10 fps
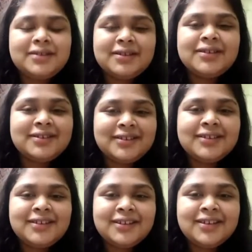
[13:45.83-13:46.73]

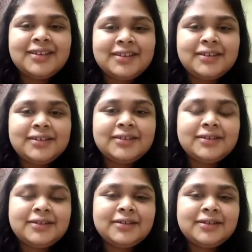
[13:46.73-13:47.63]

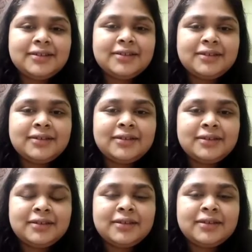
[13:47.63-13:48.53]

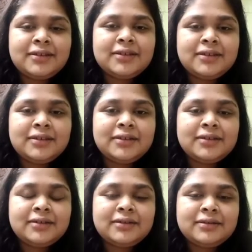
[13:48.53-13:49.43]

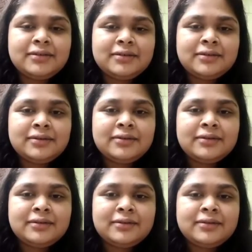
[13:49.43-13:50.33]

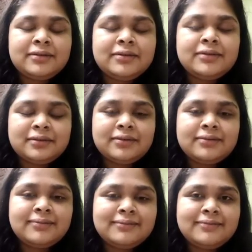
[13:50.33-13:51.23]

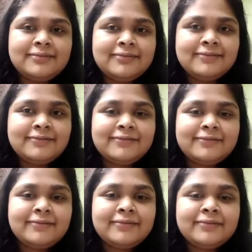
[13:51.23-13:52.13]

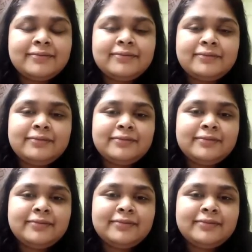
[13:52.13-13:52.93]
The person shown says nothing.